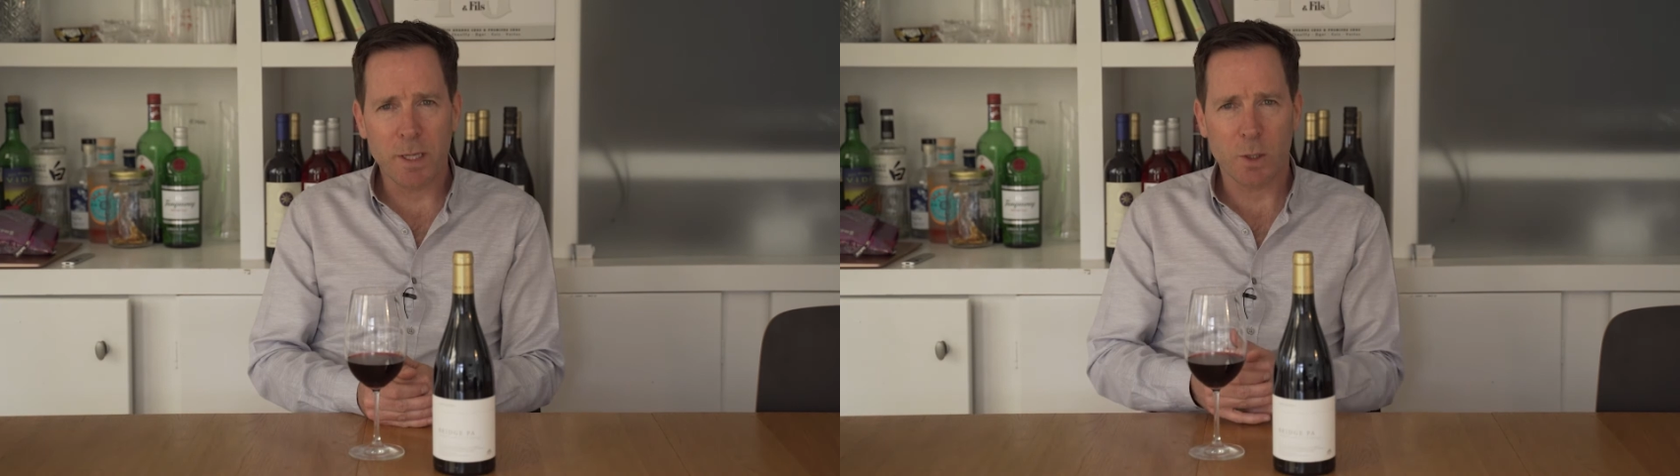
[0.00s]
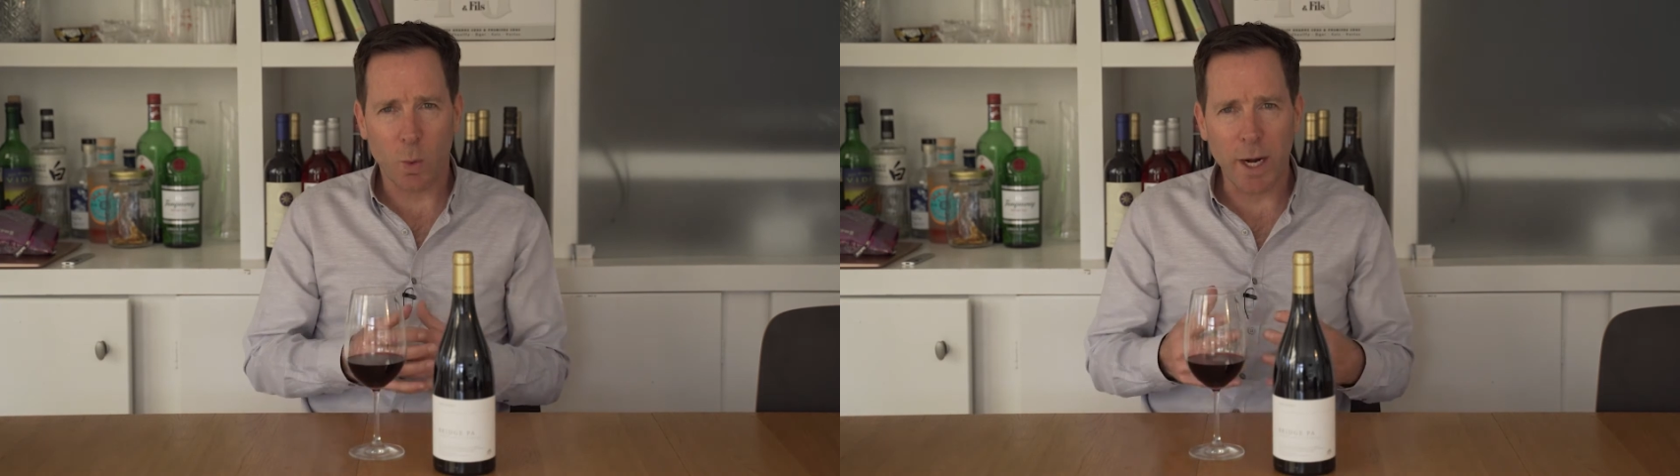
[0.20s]

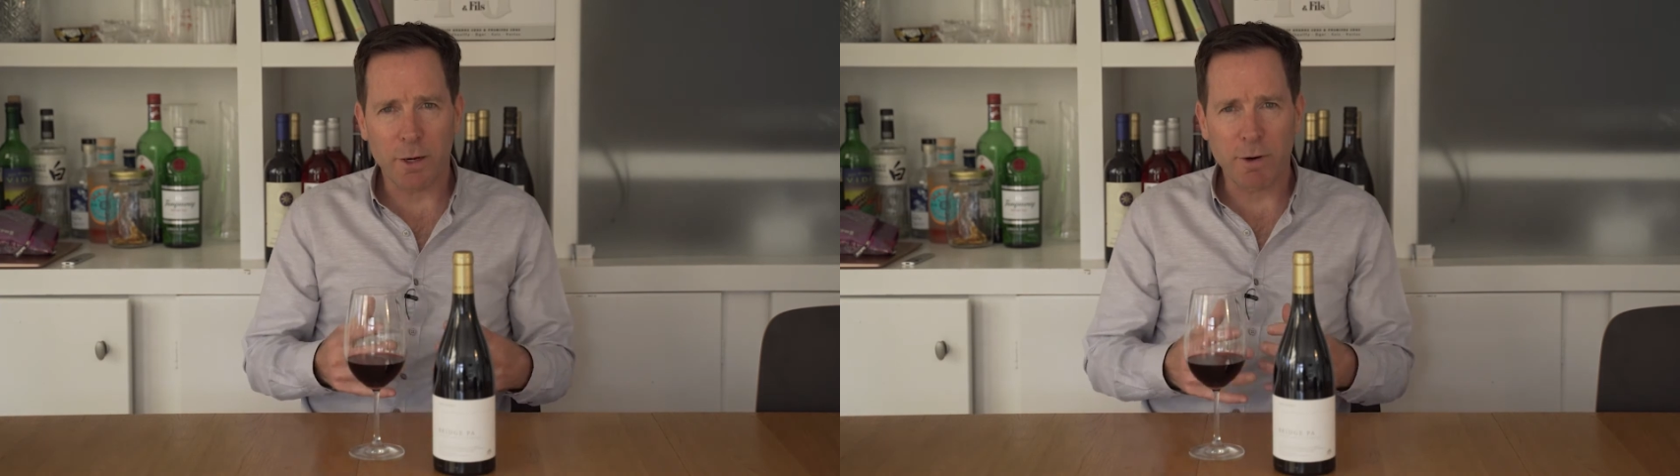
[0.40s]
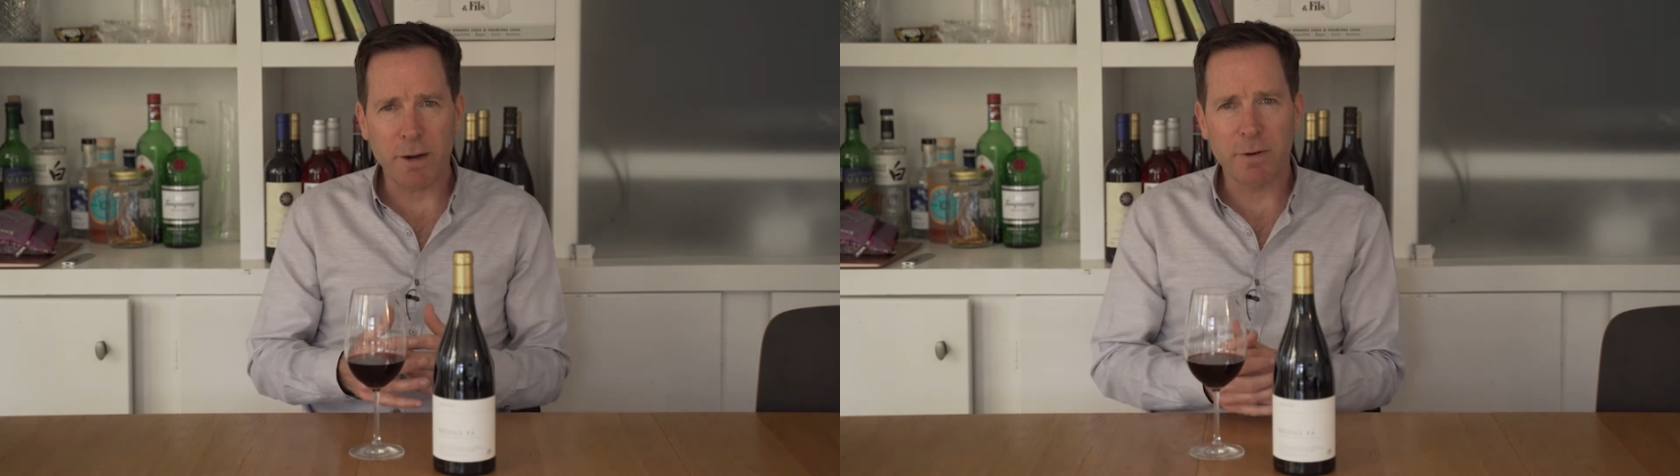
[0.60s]
is
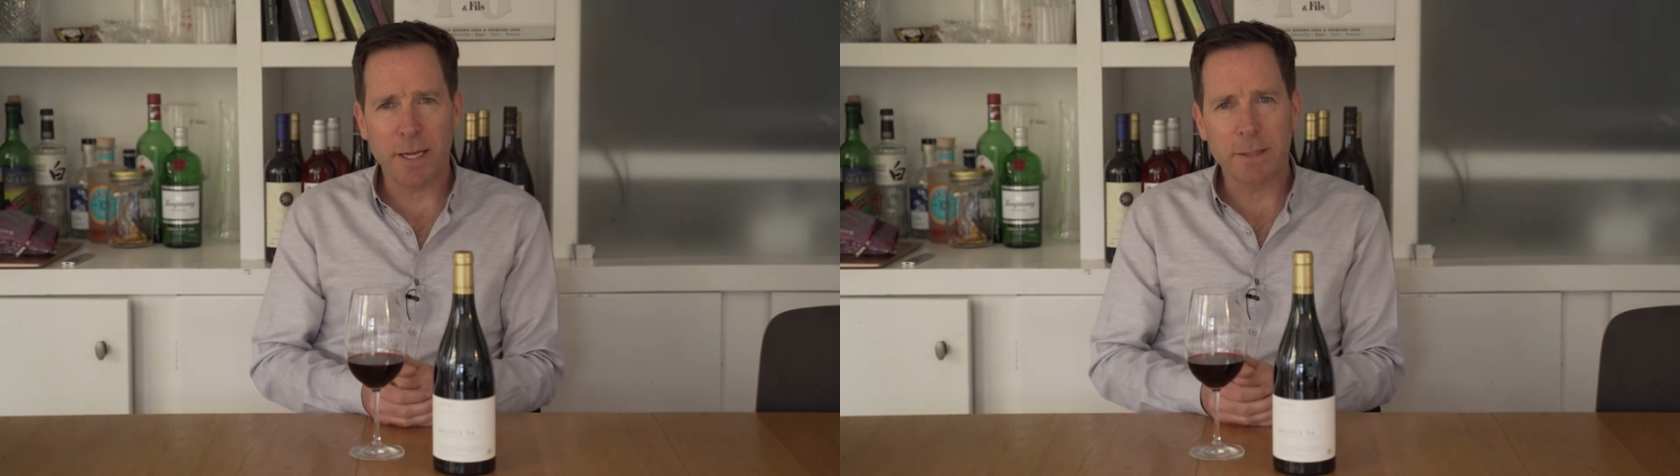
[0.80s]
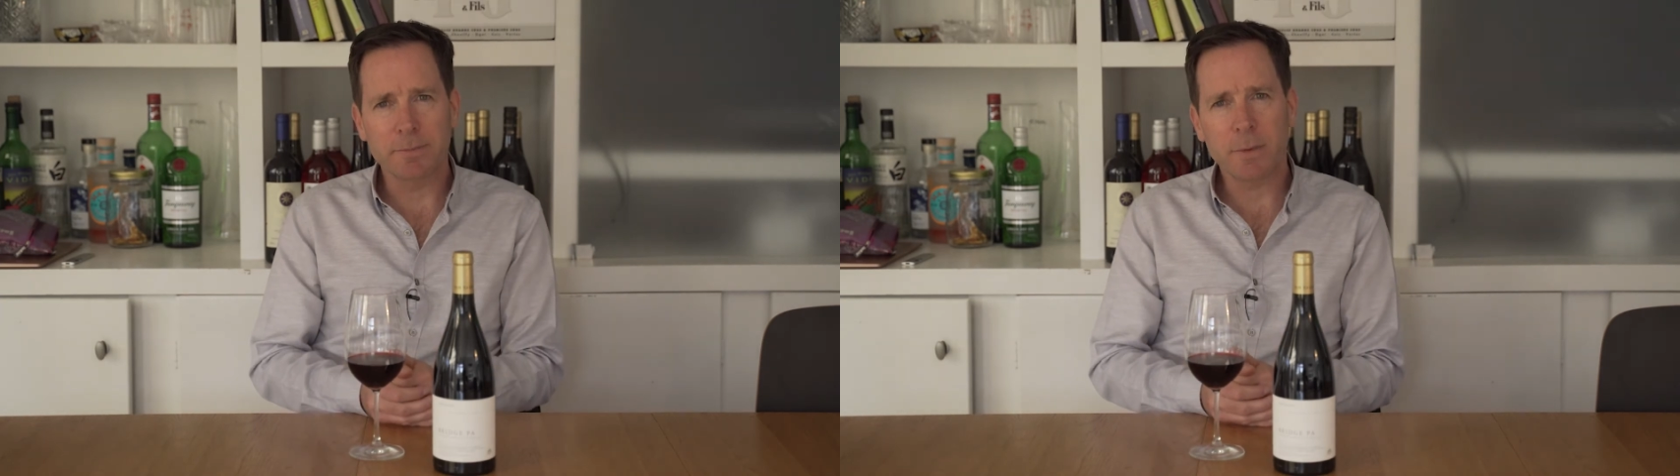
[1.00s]
quite
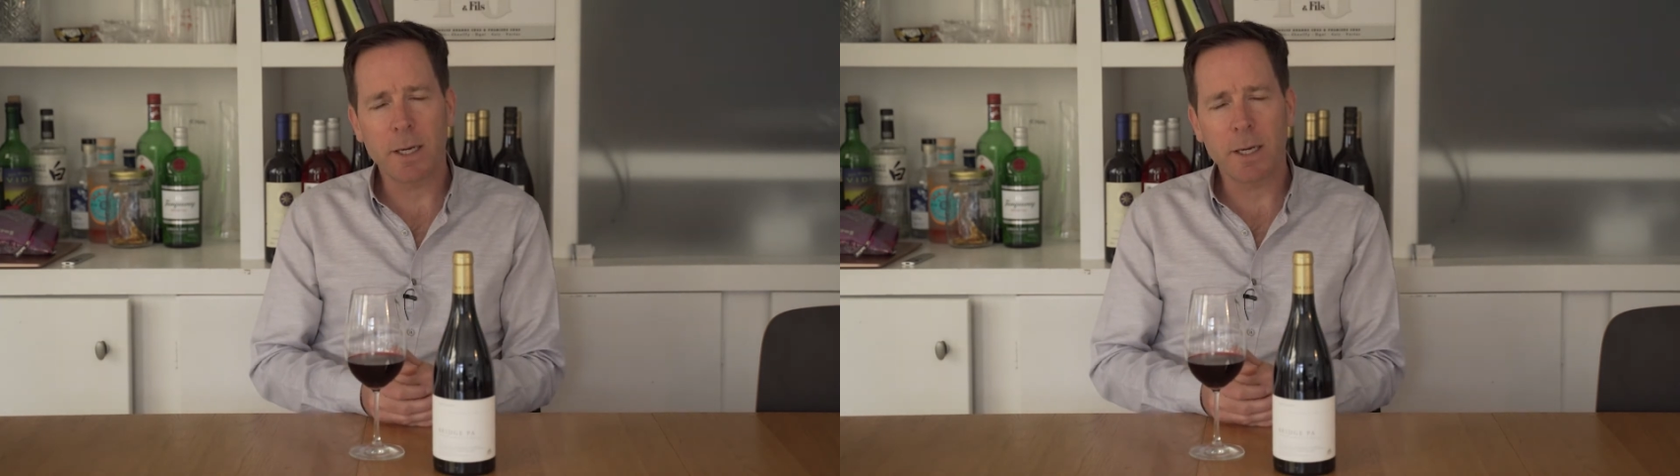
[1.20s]
gravelly.